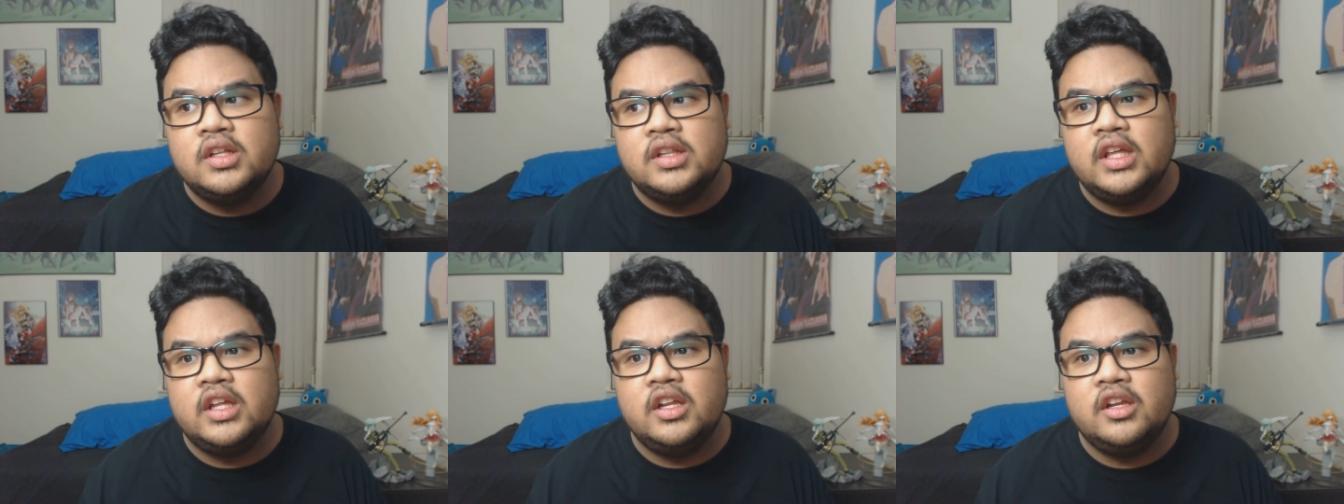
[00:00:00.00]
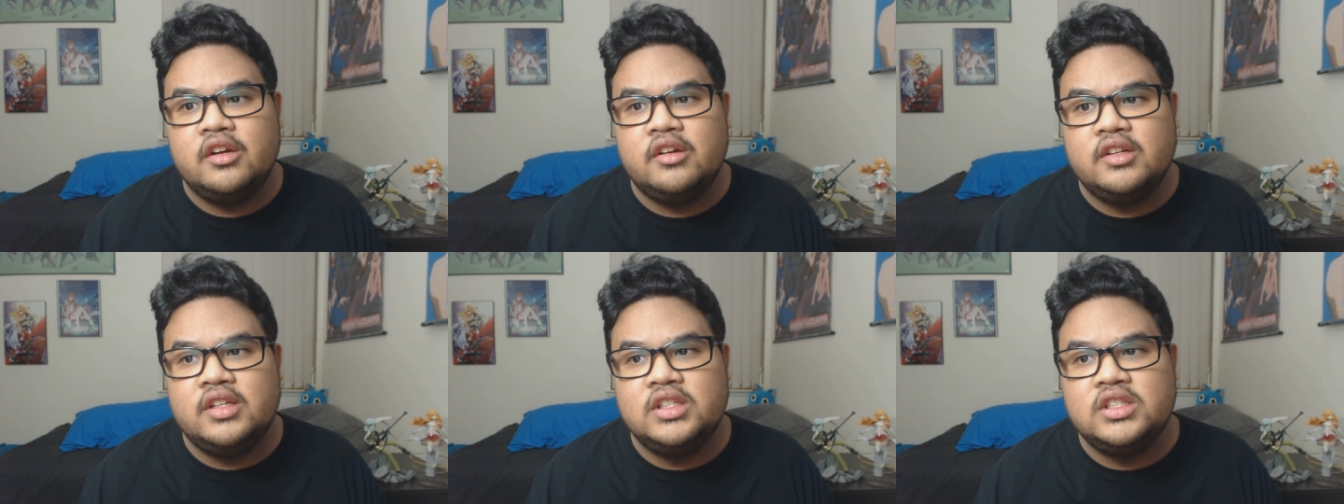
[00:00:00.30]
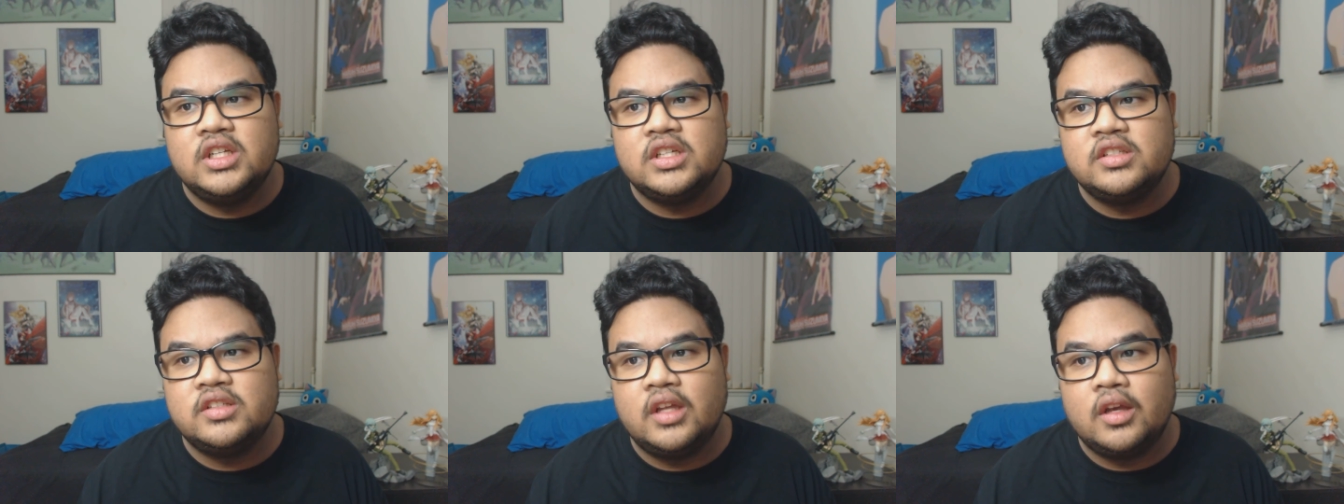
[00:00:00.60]
They literally
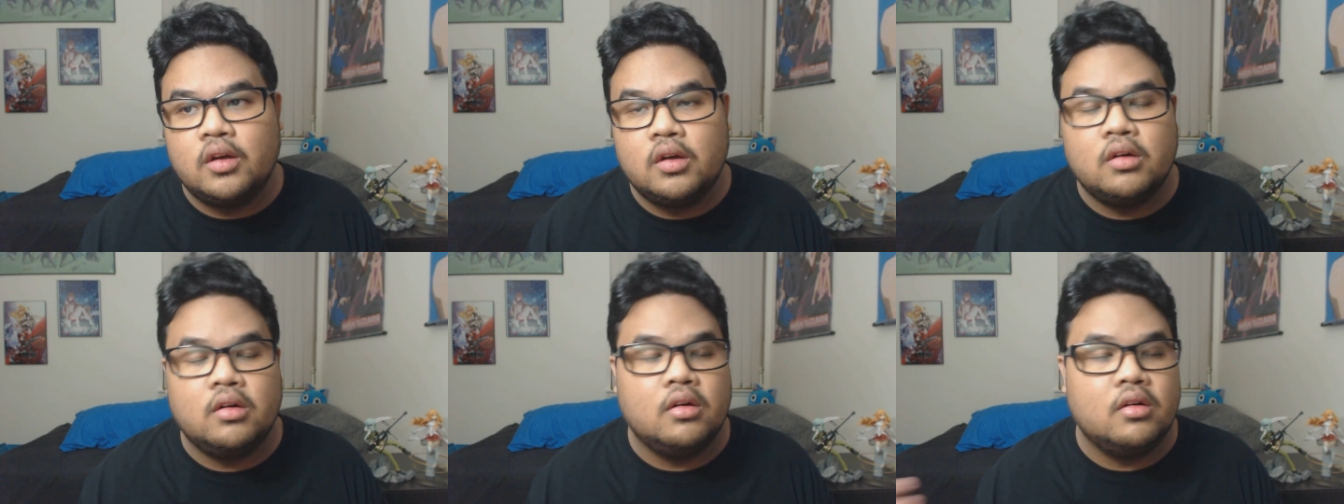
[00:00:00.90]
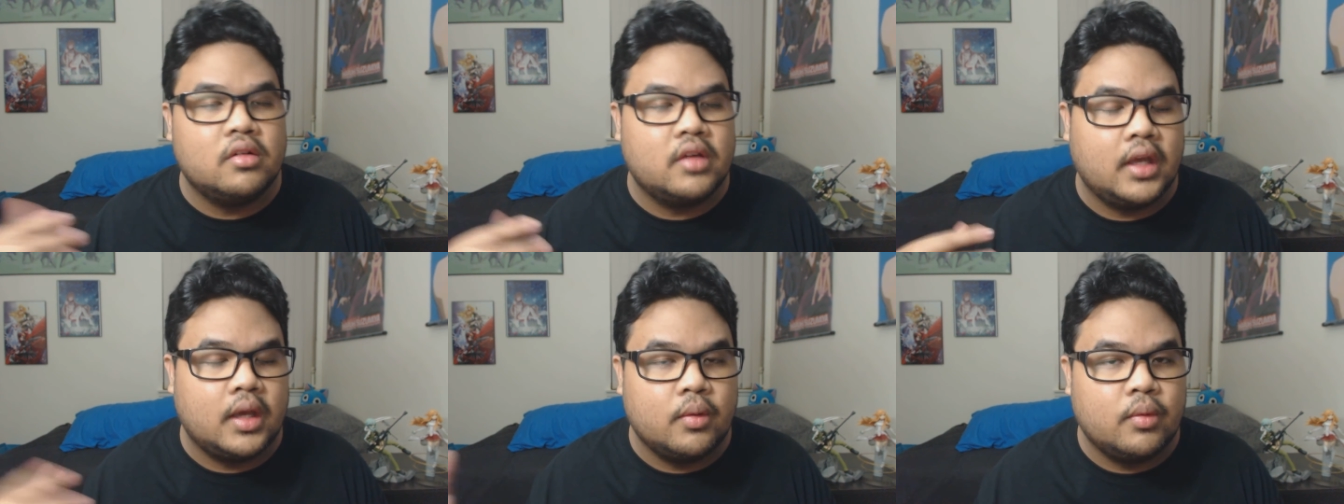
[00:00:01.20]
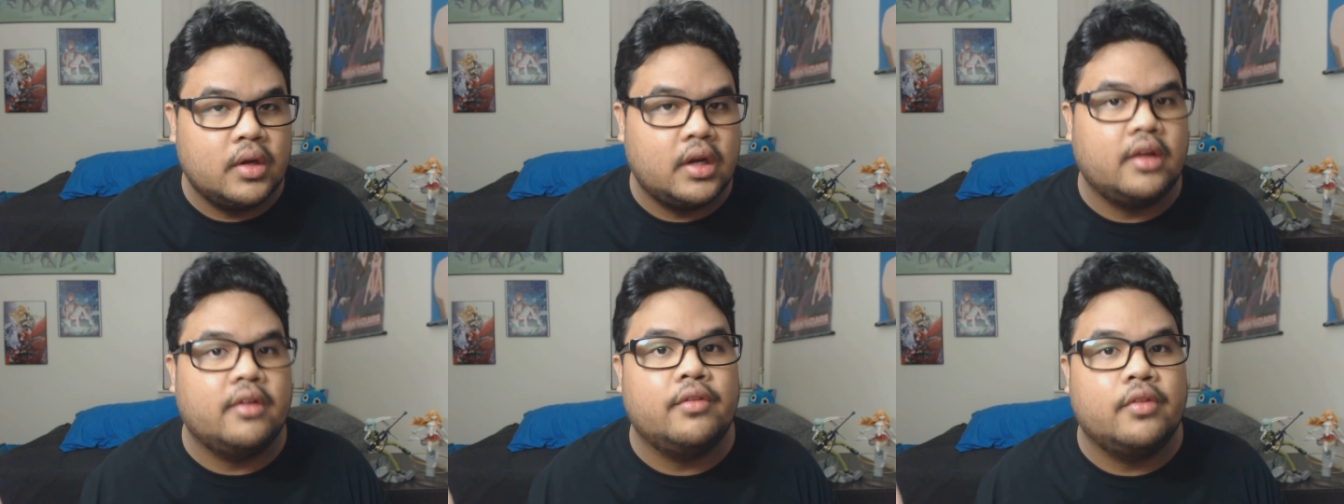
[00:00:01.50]
just like, oh, okay,
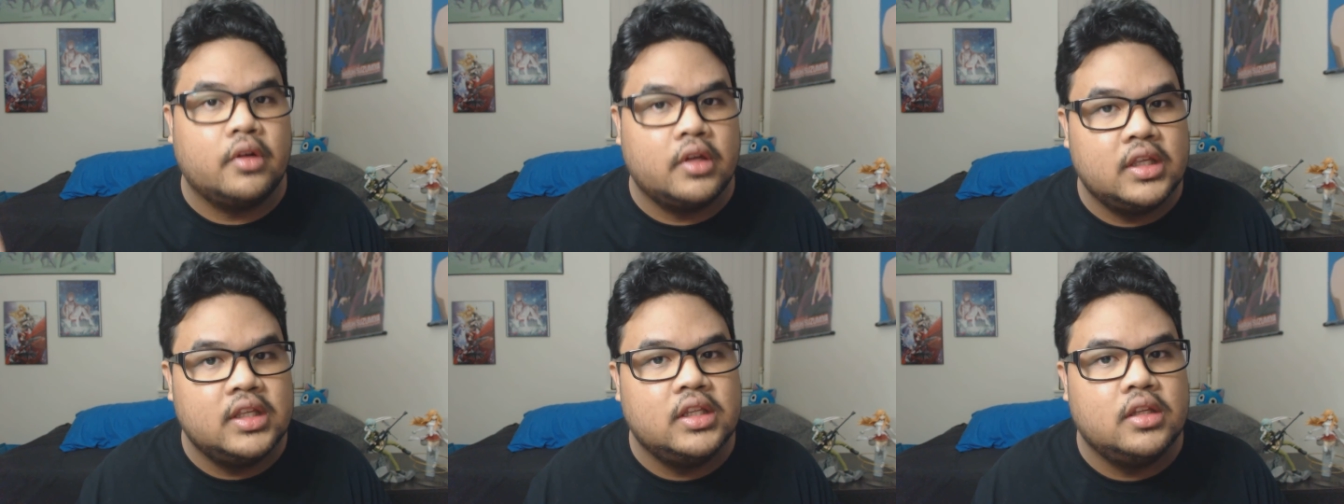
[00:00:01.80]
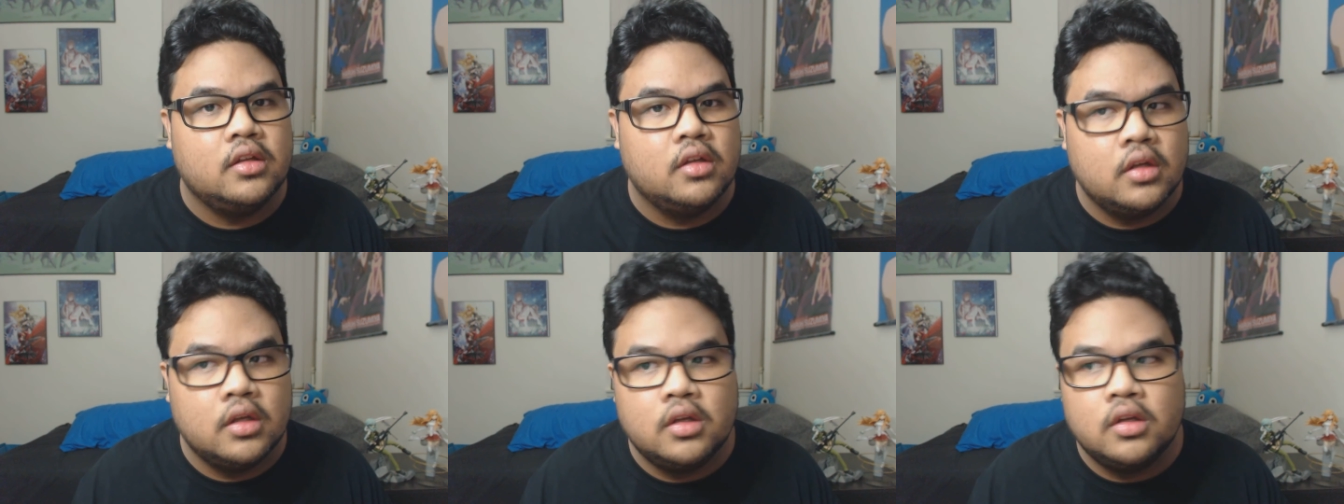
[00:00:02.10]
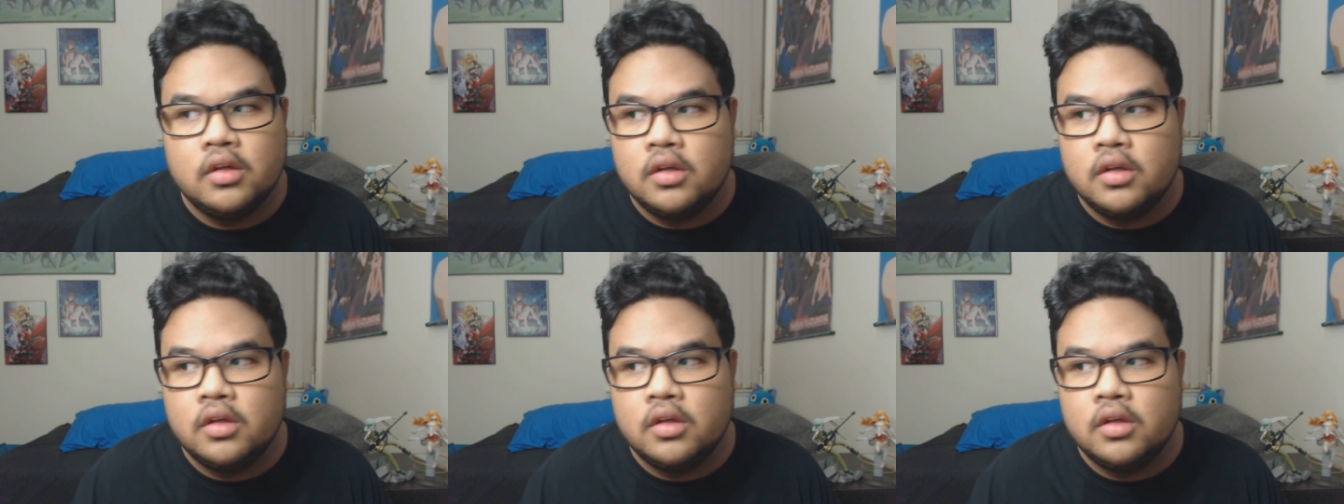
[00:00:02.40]
whatever. He,